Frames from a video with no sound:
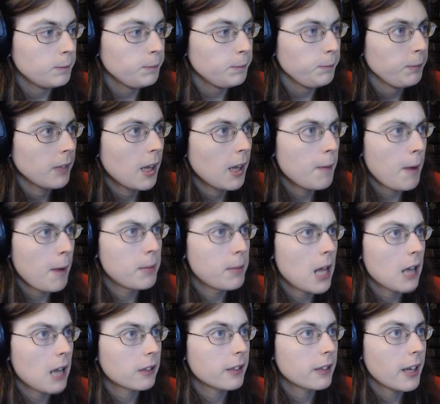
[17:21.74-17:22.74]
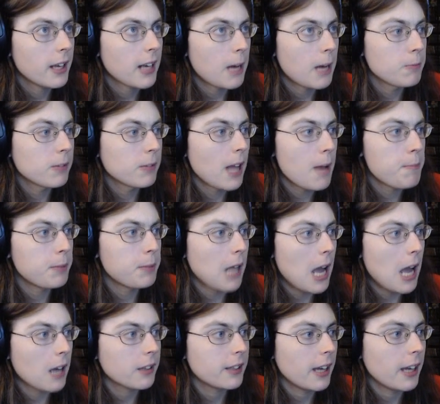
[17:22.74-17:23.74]
Am I blocked yet? I'm not
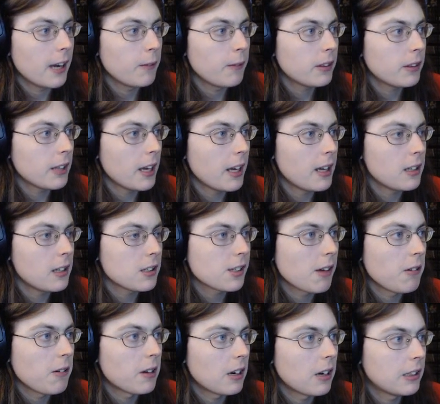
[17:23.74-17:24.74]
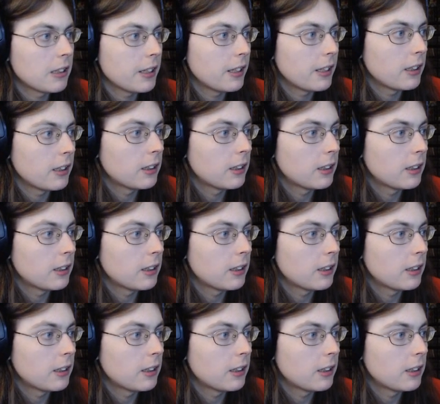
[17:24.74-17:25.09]
blocked yet. What the hell's going on here?